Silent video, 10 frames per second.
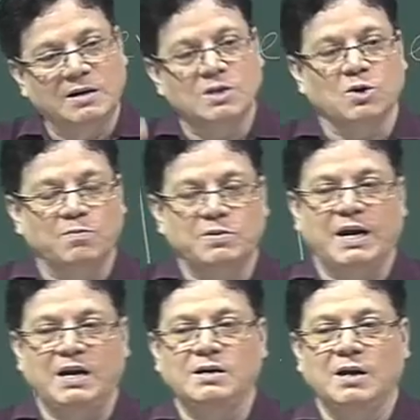is
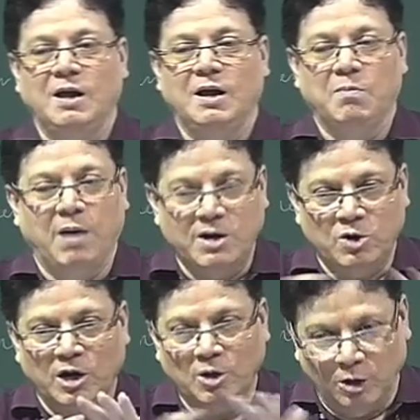obtained by
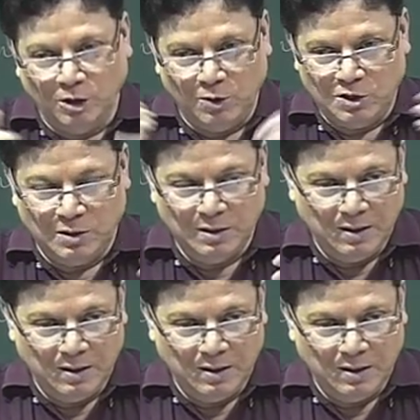drawing all those